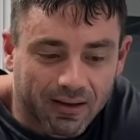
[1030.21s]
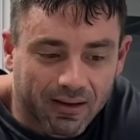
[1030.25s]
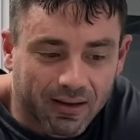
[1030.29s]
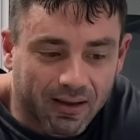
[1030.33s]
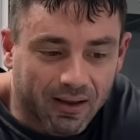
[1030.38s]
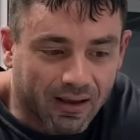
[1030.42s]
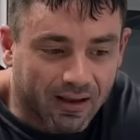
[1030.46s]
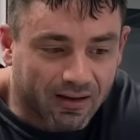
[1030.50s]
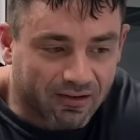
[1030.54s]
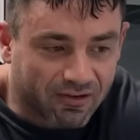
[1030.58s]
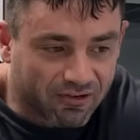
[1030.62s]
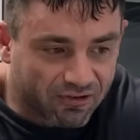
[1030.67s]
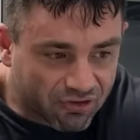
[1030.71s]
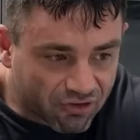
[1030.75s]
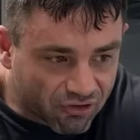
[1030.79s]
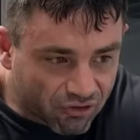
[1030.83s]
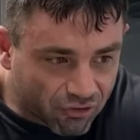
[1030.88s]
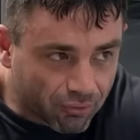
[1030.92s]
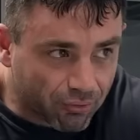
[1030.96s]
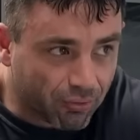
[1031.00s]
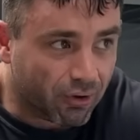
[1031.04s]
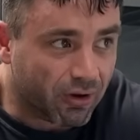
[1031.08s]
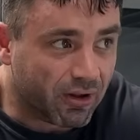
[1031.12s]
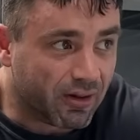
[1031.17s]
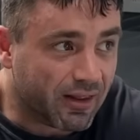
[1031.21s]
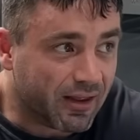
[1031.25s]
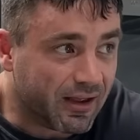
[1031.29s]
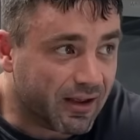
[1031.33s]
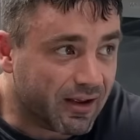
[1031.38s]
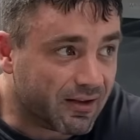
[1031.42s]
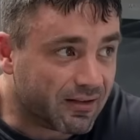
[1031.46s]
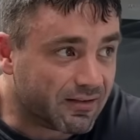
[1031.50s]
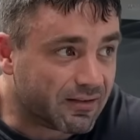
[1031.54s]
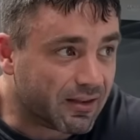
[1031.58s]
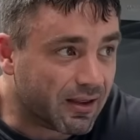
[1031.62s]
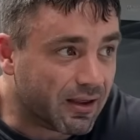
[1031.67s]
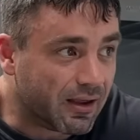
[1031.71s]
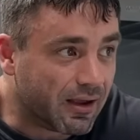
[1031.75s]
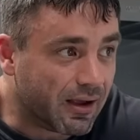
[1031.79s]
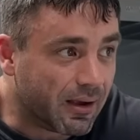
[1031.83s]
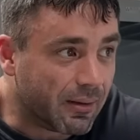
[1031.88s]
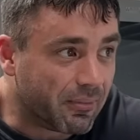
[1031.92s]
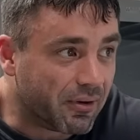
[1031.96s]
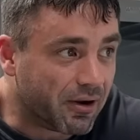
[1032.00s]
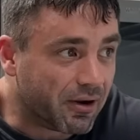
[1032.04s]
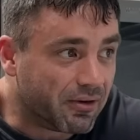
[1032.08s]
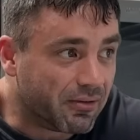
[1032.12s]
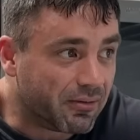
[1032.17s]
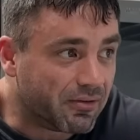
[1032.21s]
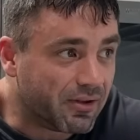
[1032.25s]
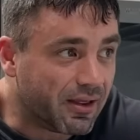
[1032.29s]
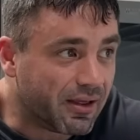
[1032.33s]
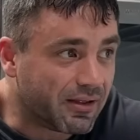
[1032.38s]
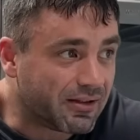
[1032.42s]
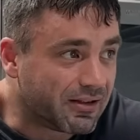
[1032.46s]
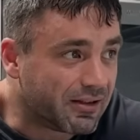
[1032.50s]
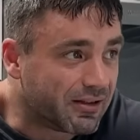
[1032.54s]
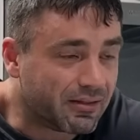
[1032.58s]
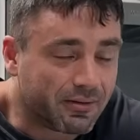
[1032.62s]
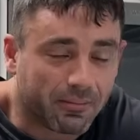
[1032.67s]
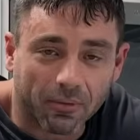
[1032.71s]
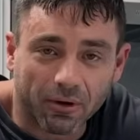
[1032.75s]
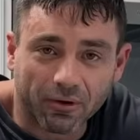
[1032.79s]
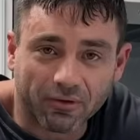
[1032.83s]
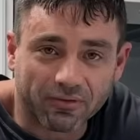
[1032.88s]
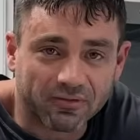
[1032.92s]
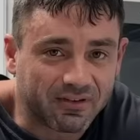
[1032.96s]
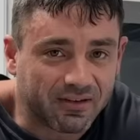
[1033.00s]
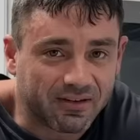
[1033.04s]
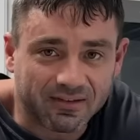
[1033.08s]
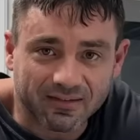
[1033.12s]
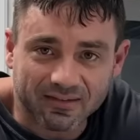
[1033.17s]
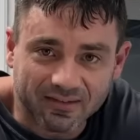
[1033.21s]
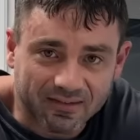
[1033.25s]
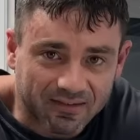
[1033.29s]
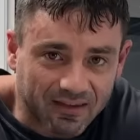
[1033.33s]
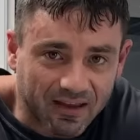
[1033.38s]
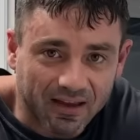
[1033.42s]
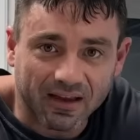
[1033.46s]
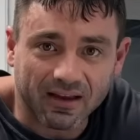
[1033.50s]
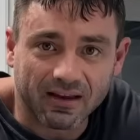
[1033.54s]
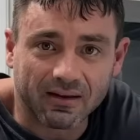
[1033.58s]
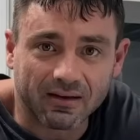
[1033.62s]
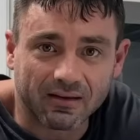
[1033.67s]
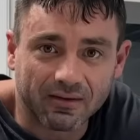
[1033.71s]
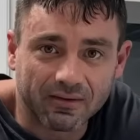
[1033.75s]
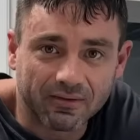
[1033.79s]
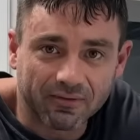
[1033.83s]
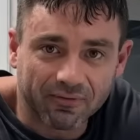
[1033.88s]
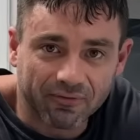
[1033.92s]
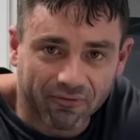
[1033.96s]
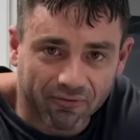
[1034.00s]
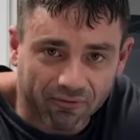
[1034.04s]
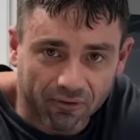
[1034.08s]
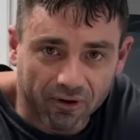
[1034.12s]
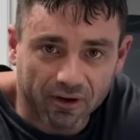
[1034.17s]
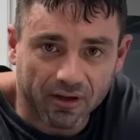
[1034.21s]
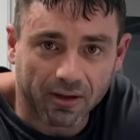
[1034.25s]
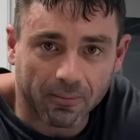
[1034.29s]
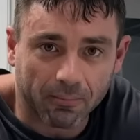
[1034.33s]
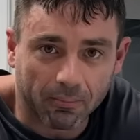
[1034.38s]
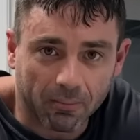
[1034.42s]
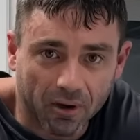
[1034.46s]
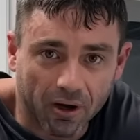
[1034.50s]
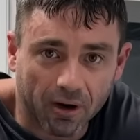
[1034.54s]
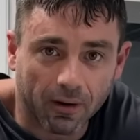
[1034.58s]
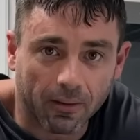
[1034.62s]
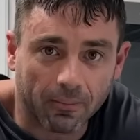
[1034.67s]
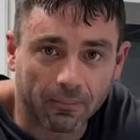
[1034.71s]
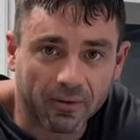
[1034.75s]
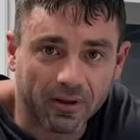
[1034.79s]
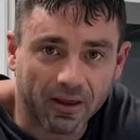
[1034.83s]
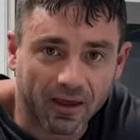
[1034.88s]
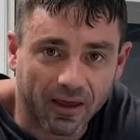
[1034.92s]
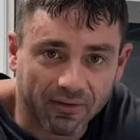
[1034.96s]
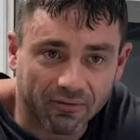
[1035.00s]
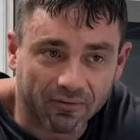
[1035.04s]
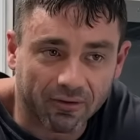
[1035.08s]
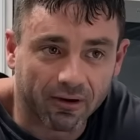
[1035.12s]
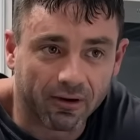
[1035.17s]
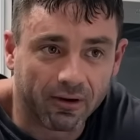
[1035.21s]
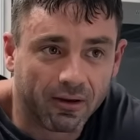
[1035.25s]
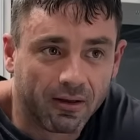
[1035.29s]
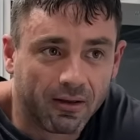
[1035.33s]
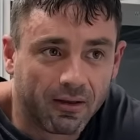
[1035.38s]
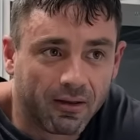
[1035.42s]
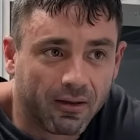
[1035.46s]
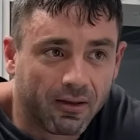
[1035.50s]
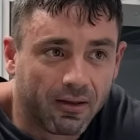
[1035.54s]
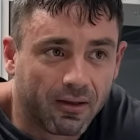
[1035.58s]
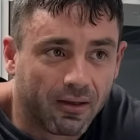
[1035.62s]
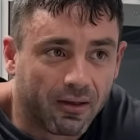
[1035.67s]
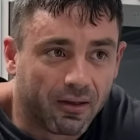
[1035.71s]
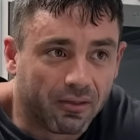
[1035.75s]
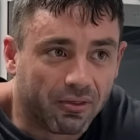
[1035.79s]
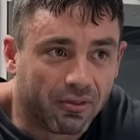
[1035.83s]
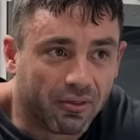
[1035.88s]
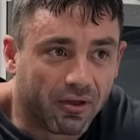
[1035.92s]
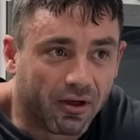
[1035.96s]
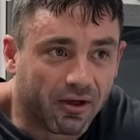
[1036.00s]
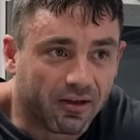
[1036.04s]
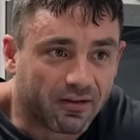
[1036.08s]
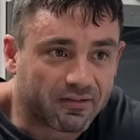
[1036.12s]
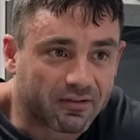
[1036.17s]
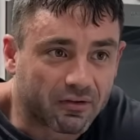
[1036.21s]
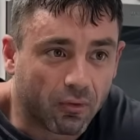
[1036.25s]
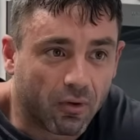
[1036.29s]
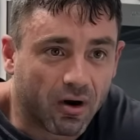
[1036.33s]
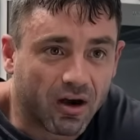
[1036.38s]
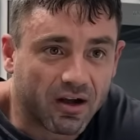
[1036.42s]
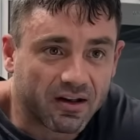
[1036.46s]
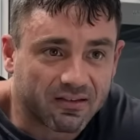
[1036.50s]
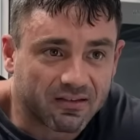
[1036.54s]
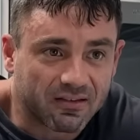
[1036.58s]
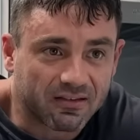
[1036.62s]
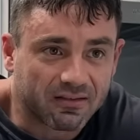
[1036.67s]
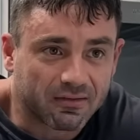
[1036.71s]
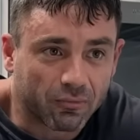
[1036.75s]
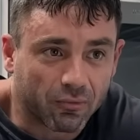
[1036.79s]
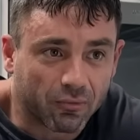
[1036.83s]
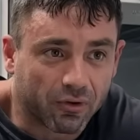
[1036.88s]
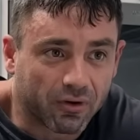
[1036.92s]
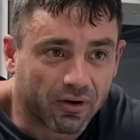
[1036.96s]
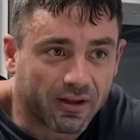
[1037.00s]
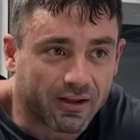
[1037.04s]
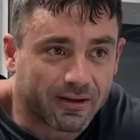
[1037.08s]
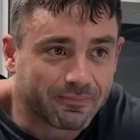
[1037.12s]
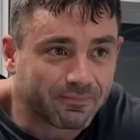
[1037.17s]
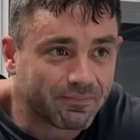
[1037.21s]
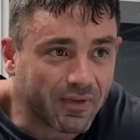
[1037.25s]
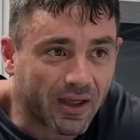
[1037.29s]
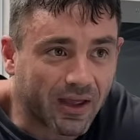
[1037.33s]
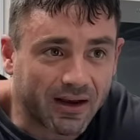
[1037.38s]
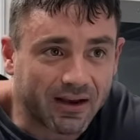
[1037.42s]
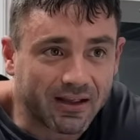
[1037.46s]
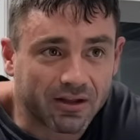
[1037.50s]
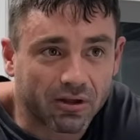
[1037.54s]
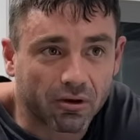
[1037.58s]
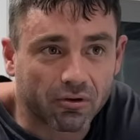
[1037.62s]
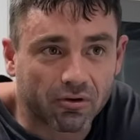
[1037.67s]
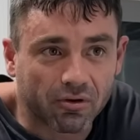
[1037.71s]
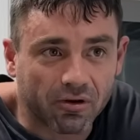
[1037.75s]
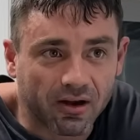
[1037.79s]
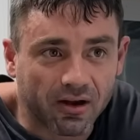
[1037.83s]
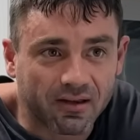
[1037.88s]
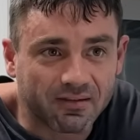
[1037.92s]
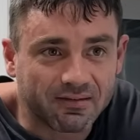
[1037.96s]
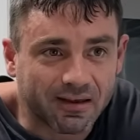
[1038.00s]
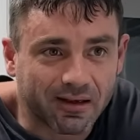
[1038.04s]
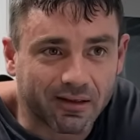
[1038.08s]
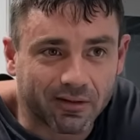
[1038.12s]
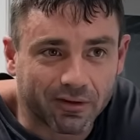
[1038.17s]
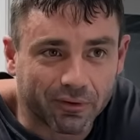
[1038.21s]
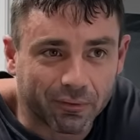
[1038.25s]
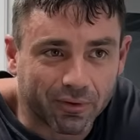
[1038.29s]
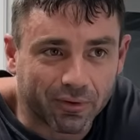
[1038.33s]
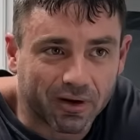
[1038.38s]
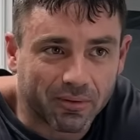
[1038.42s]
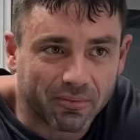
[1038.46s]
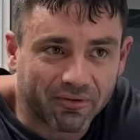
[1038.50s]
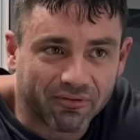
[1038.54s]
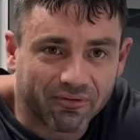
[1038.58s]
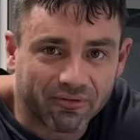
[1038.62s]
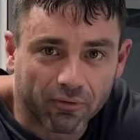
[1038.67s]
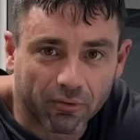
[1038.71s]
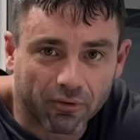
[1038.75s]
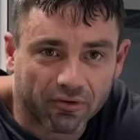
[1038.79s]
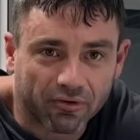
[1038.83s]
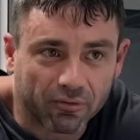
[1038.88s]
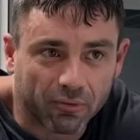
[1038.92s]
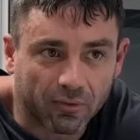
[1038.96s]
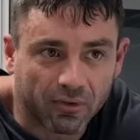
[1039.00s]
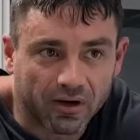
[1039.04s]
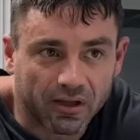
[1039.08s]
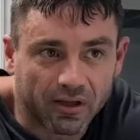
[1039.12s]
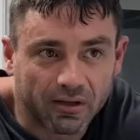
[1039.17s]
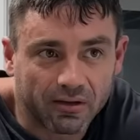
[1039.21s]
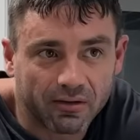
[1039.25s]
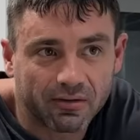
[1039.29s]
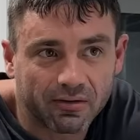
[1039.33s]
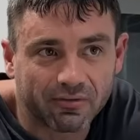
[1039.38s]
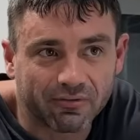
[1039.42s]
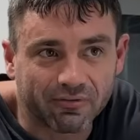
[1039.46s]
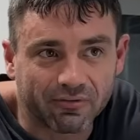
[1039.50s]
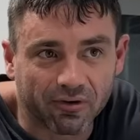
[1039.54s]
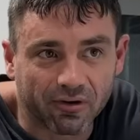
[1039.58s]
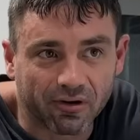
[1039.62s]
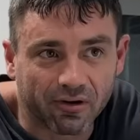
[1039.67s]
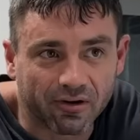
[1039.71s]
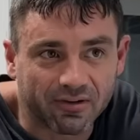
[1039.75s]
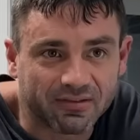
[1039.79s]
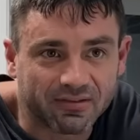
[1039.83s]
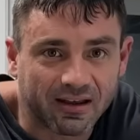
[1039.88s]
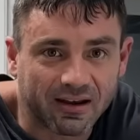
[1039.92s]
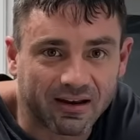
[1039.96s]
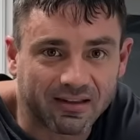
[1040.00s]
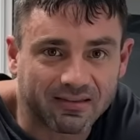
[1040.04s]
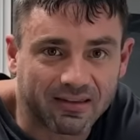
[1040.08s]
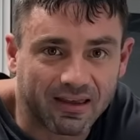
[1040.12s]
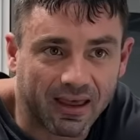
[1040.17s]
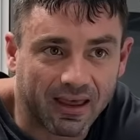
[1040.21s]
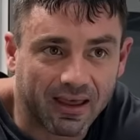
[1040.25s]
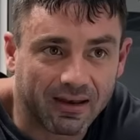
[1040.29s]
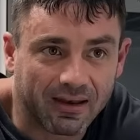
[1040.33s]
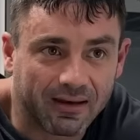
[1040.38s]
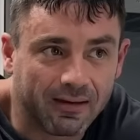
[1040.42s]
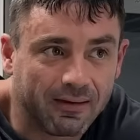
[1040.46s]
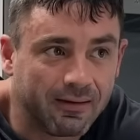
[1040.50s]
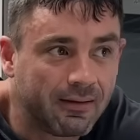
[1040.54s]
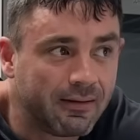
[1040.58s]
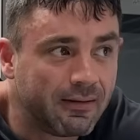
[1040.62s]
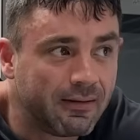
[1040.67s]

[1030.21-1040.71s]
and destroy legs. I'm gonna get the most insane freaking pump ever. The squats this morning, I didn't go crazy. I only went up to 420 for a set of 10.